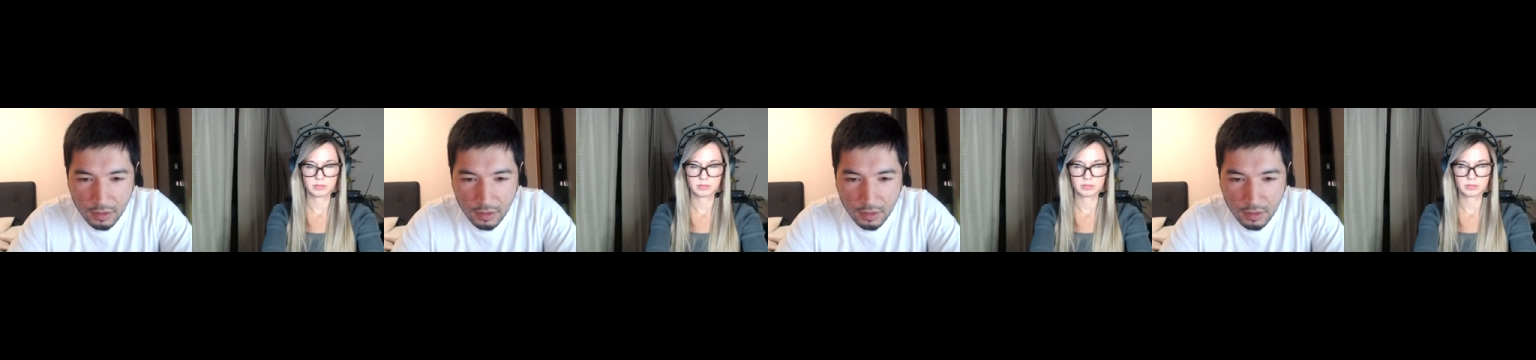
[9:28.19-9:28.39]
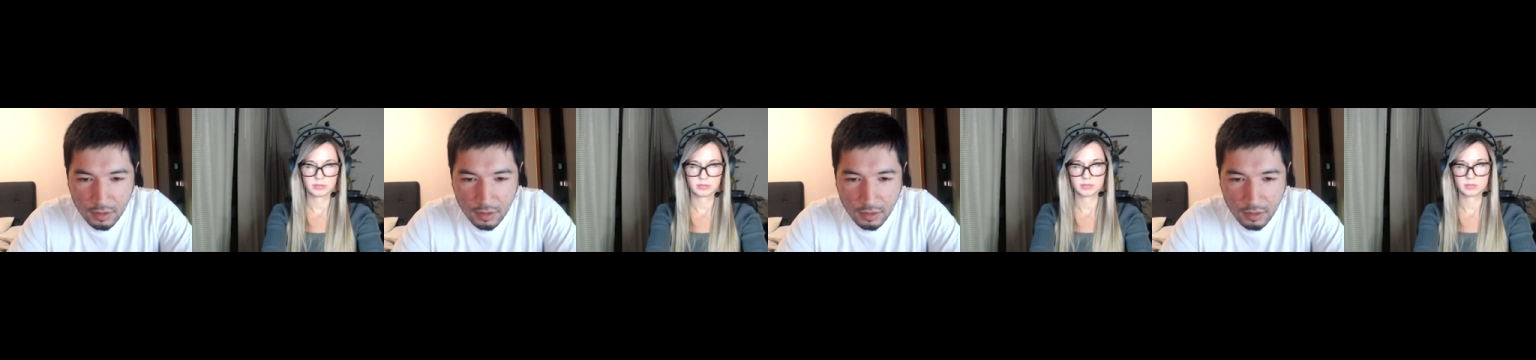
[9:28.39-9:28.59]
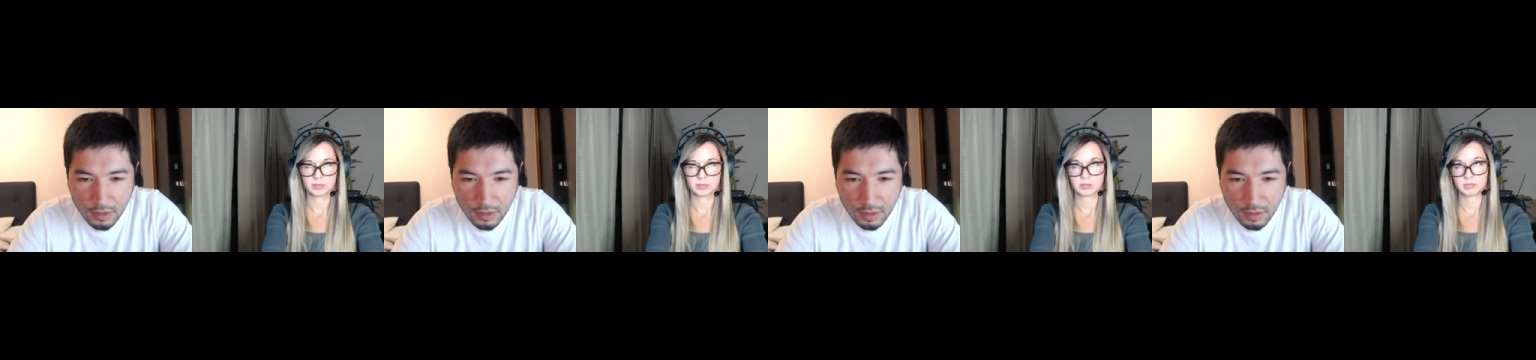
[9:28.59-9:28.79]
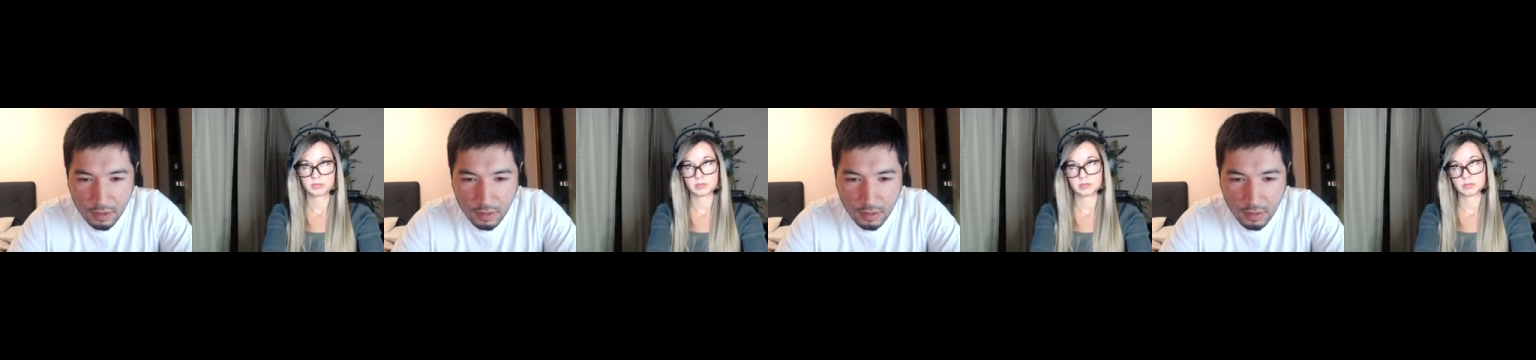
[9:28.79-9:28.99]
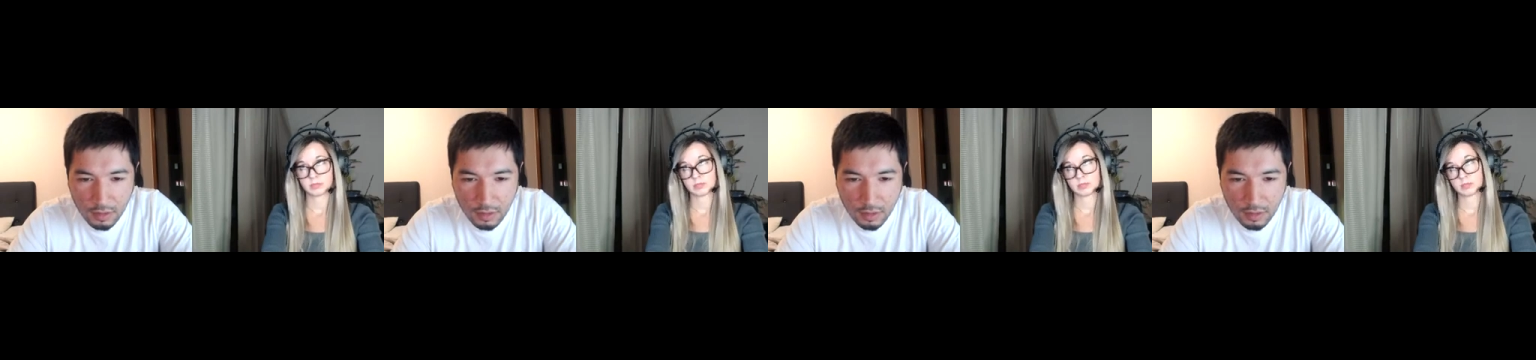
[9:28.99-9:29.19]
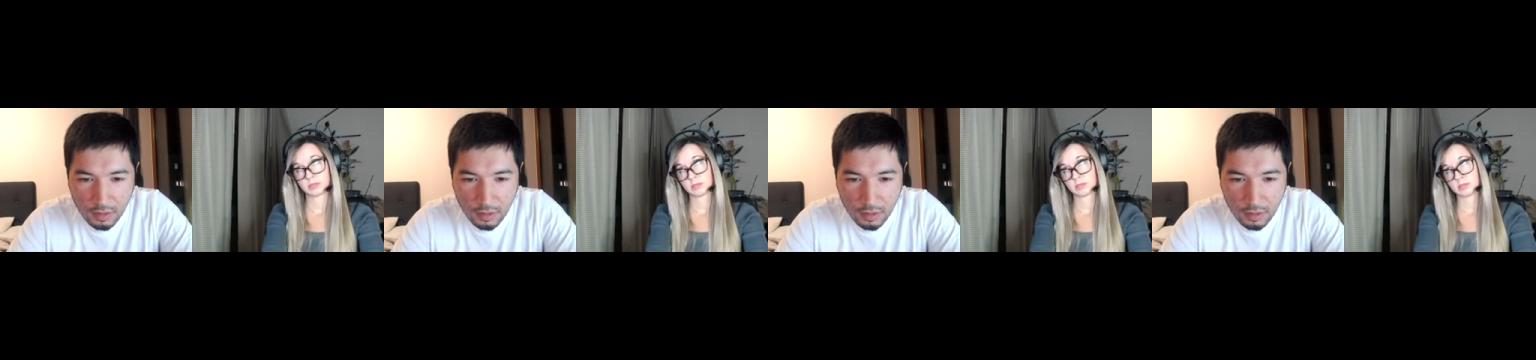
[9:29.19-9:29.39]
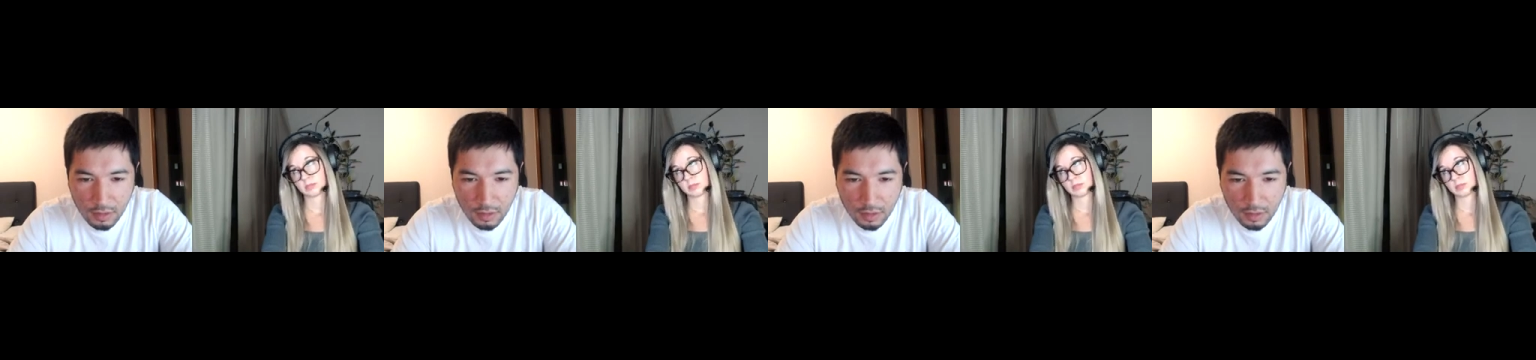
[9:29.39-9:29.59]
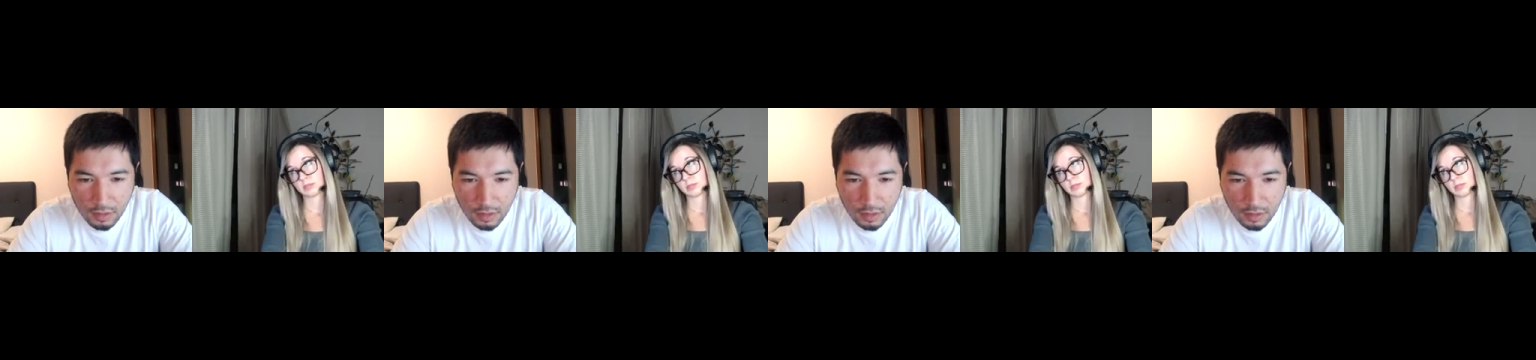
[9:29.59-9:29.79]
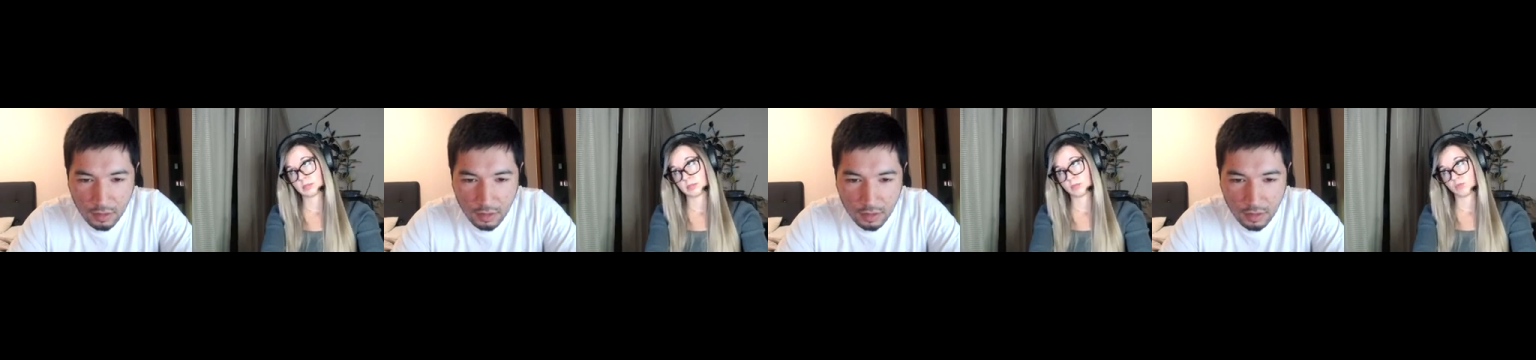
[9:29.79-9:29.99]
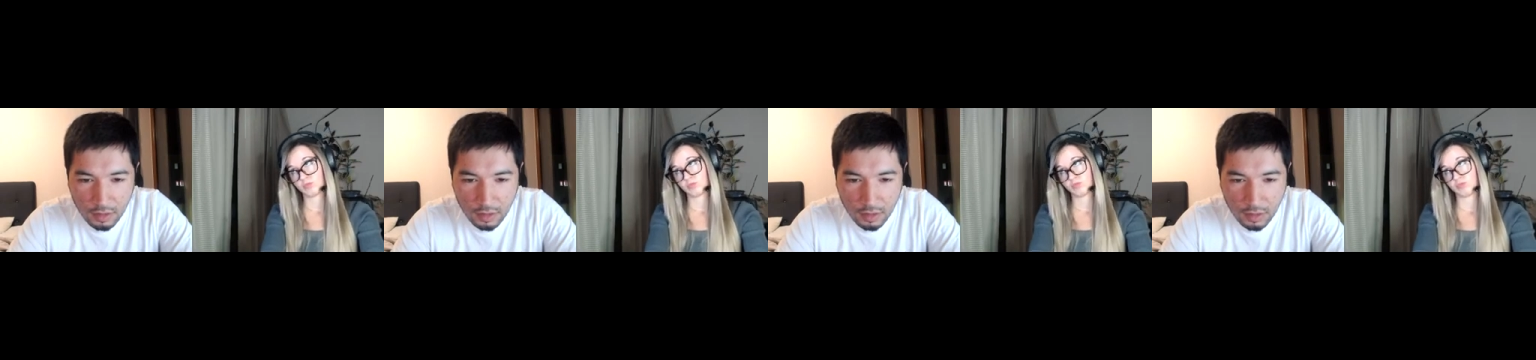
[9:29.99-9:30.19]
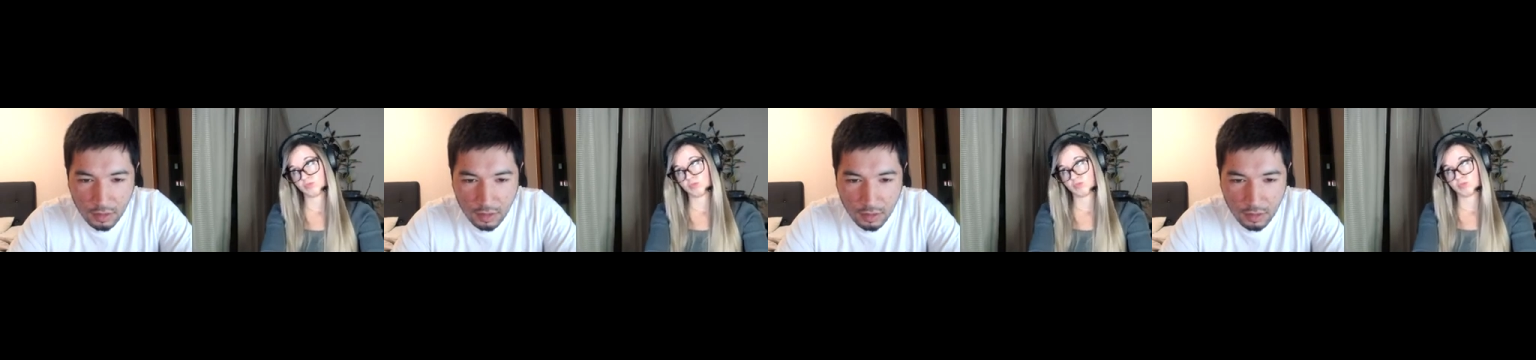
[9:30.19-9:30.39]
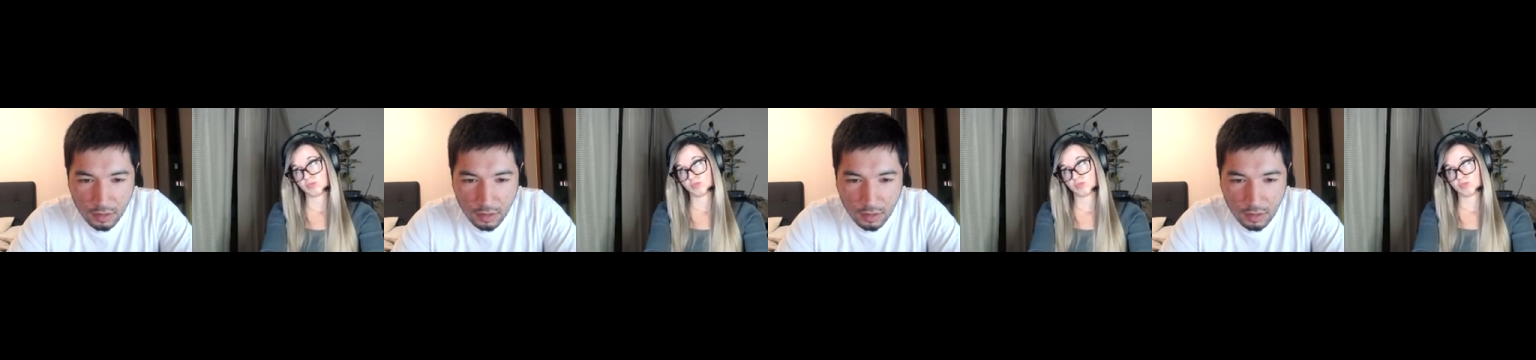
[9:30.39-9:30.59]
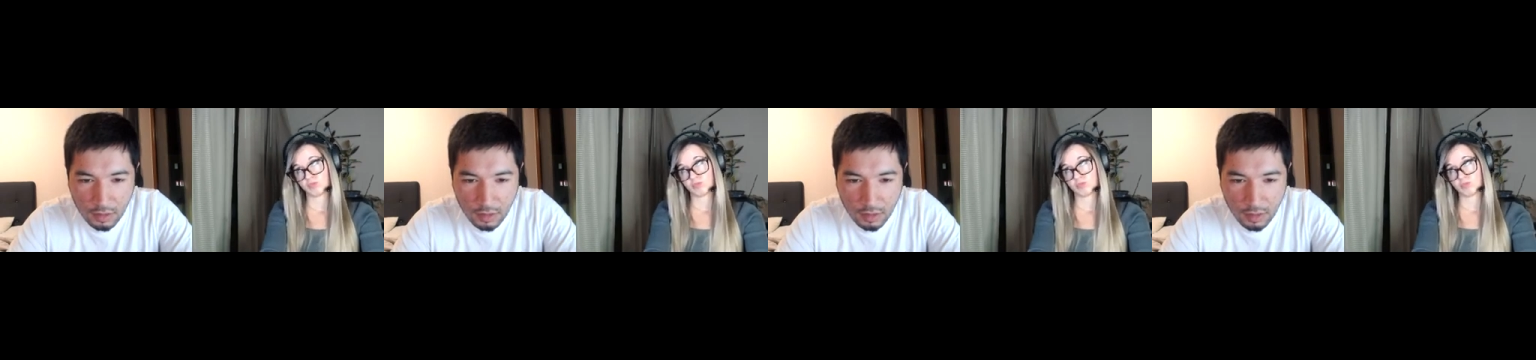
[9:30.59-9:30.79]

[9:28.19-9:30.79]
(silence)